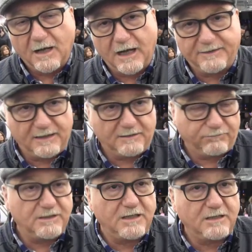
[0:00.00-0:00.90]
I think
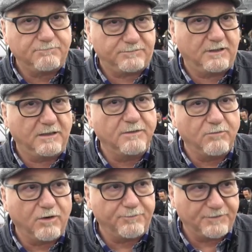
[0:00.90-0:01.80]
we need a little bit
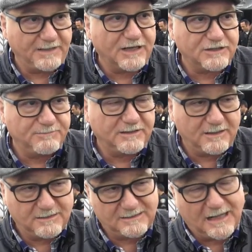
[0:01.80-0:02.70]
more protection,
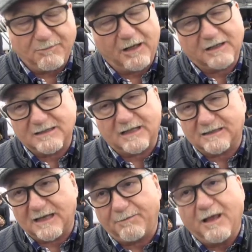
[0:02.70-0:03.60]
because Santa Monica is not the
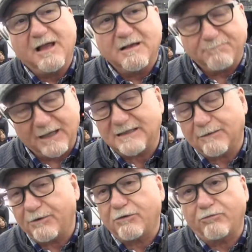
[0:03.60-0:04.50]
same place that
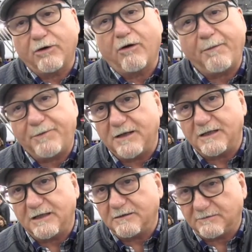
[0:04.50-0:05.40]
we grew up in
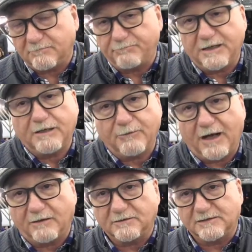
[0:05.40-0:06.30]
and been
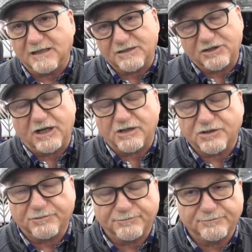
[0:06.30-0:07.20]
around. Things change.